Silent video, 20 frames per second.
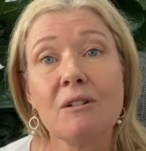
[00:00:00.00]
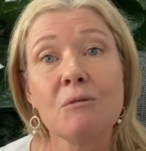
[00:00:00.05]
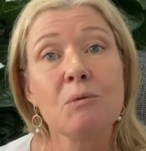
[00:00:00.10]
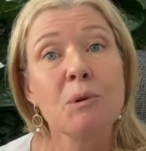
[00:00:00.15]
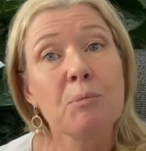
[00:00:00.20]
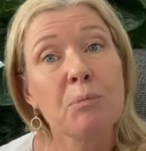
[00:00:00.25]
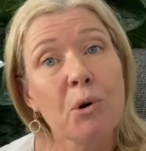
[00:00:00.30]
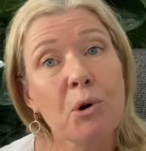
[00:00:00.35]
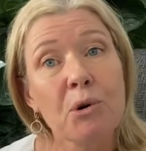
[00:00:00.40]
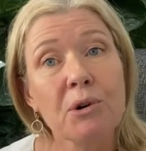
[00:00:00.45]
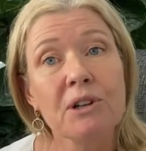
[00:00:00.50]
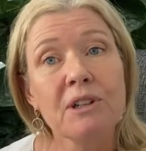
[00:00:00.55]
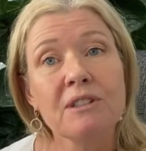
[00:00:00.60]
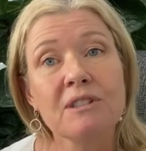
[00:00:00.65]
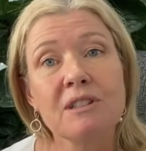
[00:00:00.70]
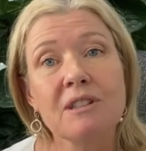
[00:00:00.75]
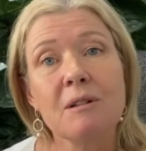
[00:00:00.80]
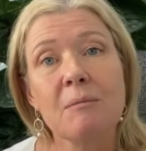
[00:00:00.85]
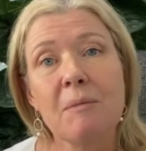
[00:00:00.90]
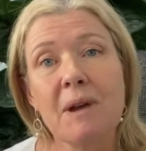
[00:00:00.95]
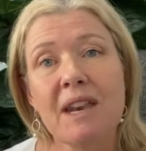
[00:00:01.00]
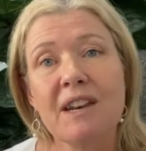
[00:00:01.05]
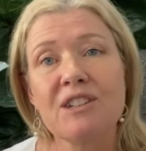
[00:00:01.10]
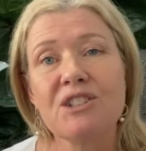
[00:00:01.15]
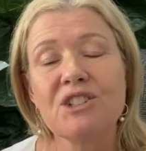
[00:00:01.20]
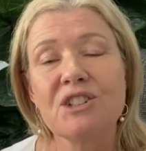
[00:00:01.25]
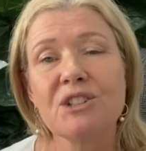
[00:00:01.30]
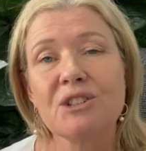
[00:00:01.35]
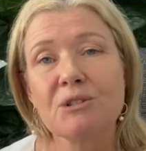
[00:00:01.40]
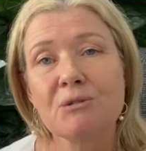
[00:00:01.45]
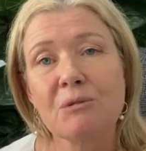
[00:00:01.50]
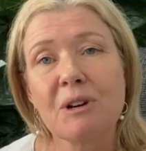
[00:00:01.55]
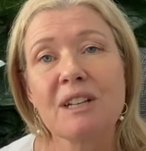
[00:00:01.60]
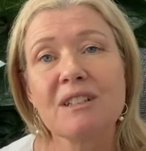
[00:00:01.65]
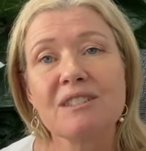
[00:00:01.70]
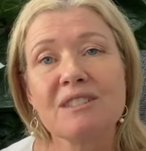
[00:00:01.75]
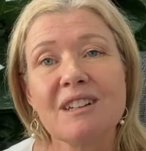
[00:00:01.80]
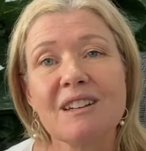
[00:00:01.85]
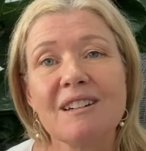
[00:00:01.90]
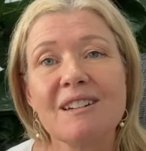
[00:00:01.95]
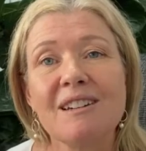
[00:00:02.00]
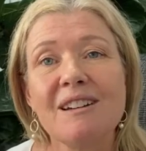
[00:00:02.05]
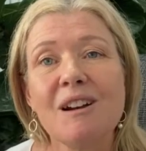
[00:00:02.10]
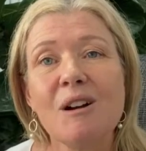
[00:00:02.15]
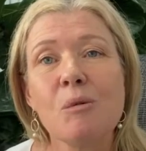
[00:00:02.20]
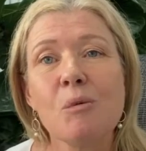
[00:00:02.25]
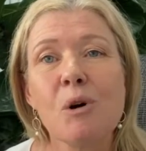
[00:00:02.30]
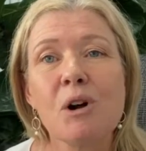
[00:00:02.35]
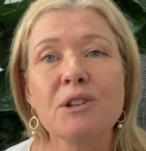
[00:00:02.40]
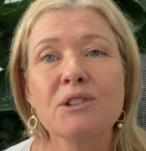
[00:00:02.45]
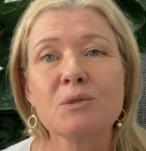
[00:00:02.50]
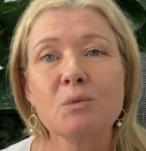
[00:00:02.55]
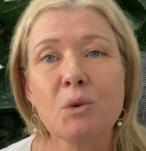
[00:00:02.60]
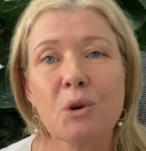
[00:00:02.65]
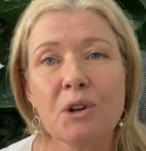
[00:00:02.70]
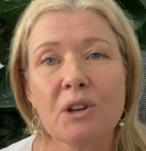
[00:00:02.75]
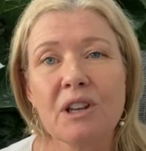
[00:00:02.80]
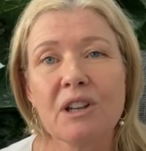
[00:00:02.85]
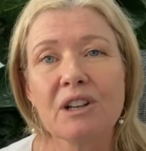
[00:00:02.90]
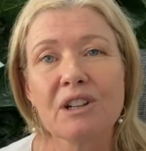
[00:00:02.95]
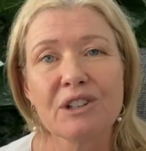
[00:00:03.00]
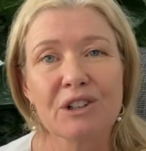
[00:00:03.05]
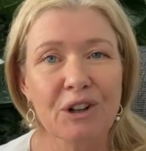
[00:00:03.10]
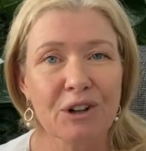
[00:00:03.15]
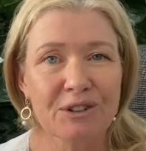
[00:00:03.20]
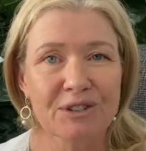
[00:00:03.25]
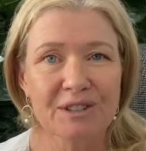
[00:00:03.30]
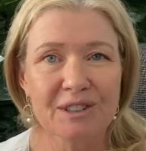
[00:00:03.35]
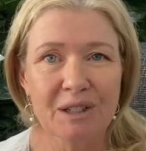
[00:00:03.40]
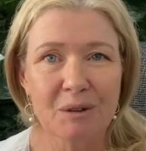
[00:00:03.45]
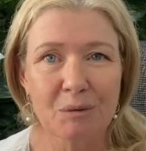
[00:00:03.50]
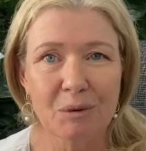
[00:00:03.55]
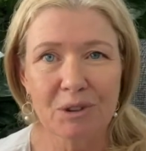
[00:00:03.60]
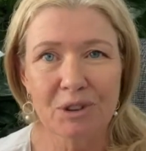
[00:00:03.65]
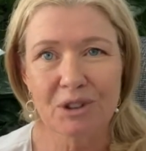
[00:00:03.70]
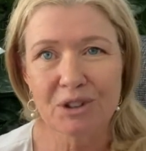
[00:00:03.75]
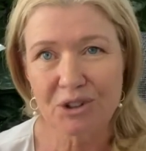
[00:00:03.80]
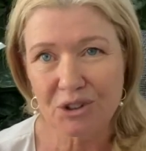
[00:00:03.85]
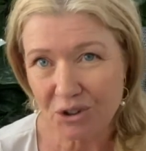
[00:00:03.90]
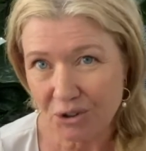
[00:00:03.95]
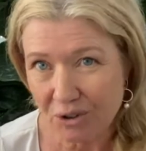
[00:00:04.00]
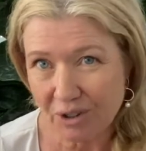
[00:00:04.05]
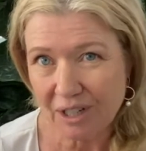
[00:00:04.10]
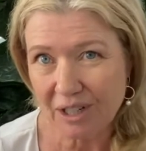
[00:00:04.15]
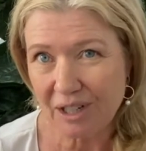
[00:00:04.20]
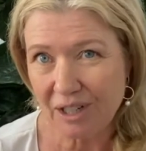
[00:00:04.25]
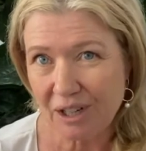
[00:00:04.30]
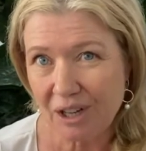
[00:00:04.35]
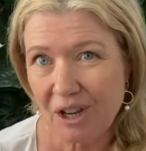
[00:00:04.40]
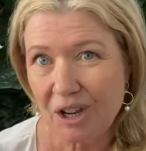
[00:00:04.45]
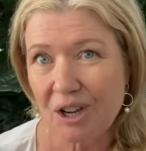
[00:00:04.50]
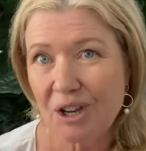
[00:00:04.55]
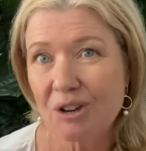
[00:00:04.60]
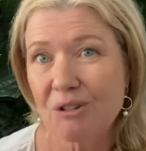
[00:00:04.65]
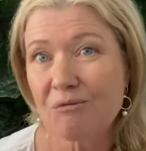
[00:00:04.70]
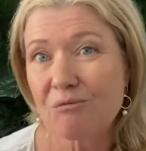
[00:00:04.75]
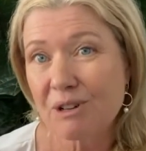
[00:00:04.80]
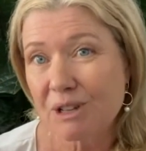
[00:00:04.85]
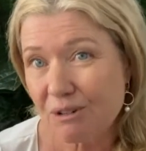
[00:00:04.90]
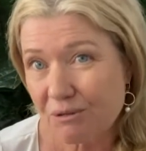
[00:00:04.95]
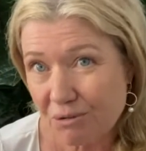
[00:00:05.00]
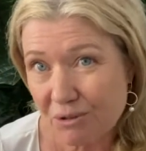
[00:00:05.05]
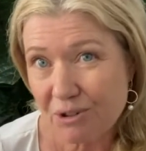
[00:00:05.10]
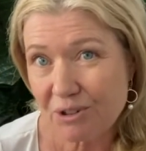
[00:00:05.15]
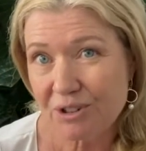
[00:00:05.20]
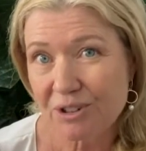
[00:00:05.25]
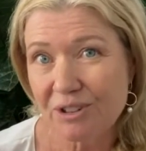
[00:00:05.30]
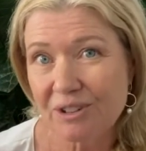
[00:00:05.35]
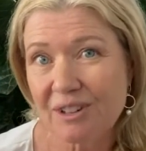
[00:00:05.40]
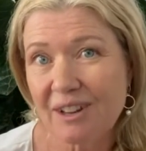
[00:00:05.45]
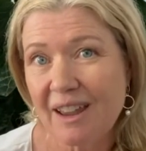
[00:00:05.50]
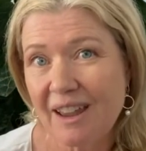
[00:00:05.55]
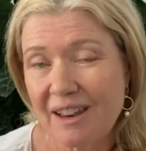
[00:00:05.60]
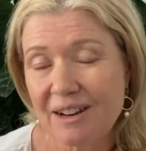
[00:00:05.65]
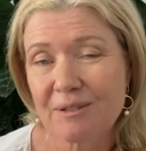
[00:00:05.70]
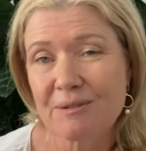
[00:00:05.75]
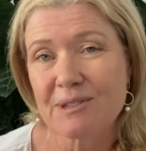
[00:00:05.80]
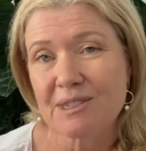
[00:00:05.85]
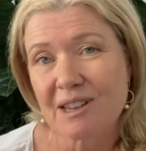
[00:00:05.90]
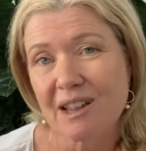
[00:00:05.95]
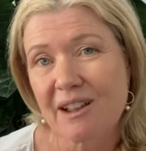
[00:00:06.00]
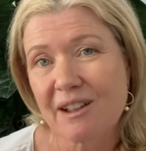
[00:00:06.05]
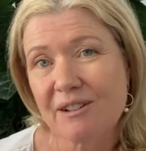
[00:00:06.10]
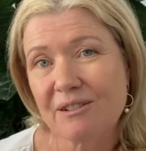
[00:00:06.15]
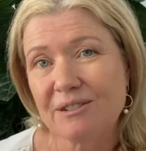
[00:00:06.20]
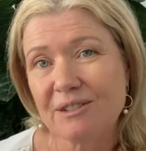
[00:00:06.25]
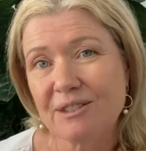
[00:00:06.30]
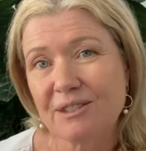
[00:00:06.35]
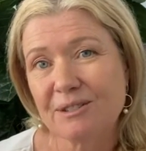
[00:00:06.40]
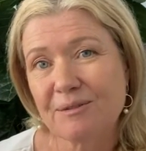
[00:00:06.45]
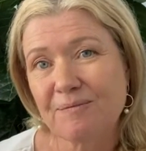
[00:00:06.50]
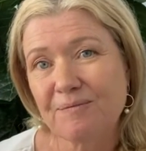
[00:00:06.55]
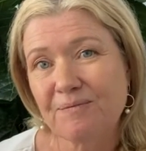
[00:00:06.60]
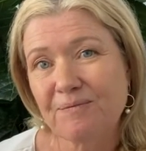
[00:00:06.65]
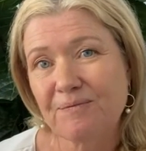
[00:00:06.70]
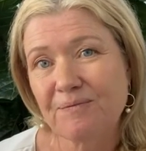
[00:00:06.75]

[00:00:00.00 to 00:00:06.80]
reporting to the Managing Director whilst working closely with the newly recruited head of sales.